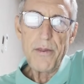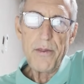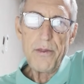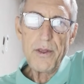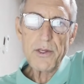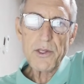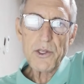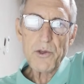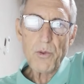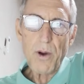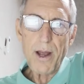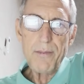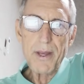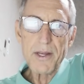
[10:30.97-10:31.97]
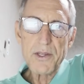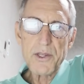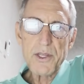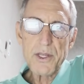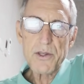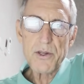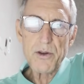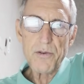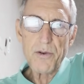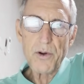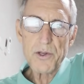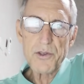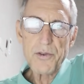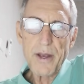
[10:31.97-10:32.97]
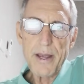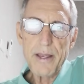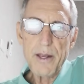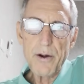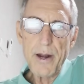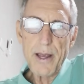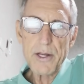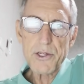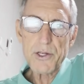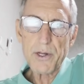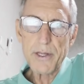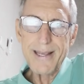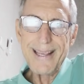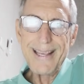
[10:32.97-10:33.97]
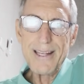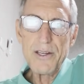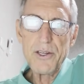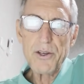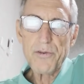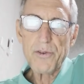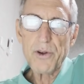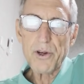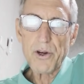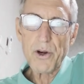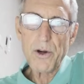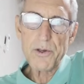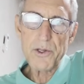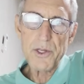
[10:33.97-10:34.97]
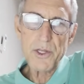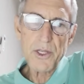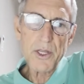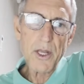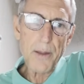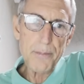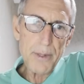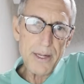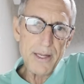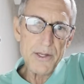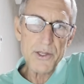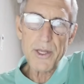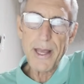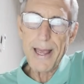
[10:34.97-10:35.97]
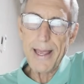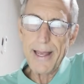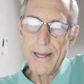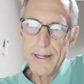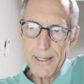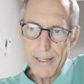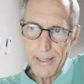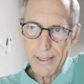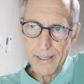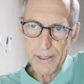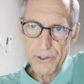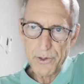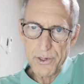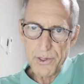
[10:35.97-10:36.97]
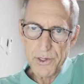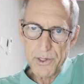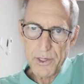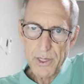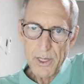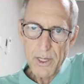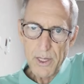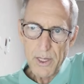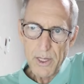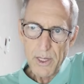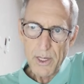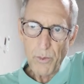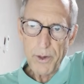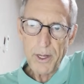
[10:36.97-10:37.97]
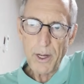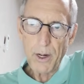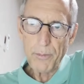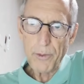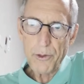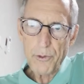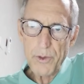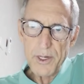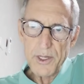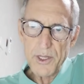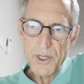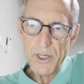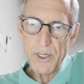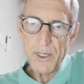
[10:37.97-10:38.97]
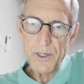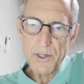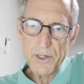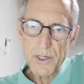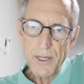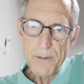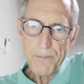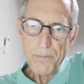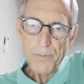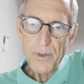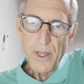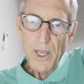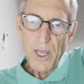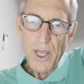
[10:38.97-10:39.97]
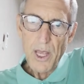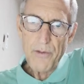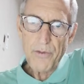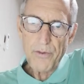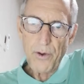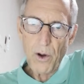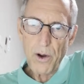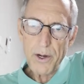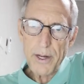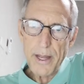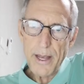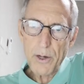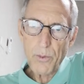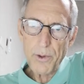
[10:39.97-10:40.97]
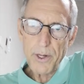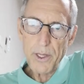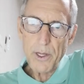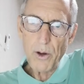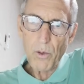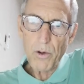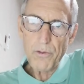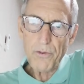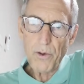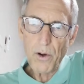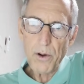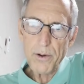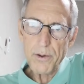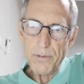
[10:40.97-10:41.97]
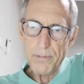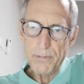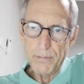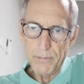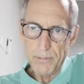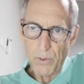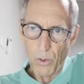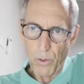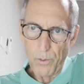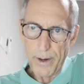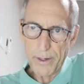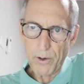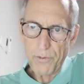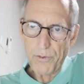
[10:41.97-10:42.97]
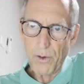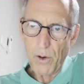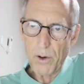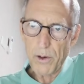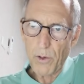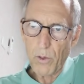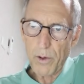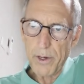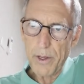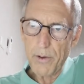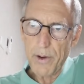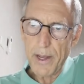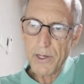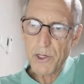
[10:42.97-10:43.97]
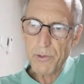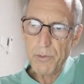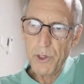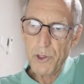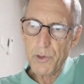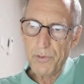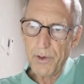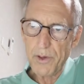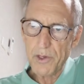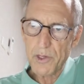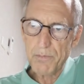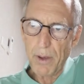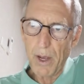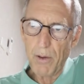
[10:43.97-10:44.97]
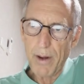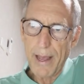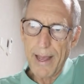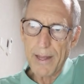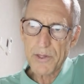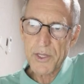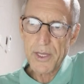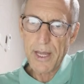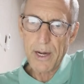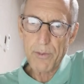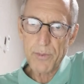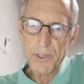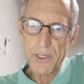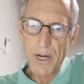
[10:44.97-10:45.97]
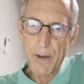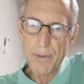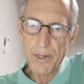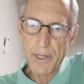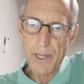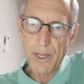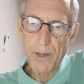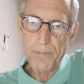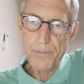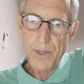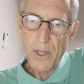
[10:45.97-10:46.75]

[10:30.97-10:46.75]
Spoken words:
This is why it makes sense to diversify internationally in different currencies, companies, and countries. We call them the 3 C's. If a foreign equity or regular foreign or international mutual fund is bought outside a retirement account,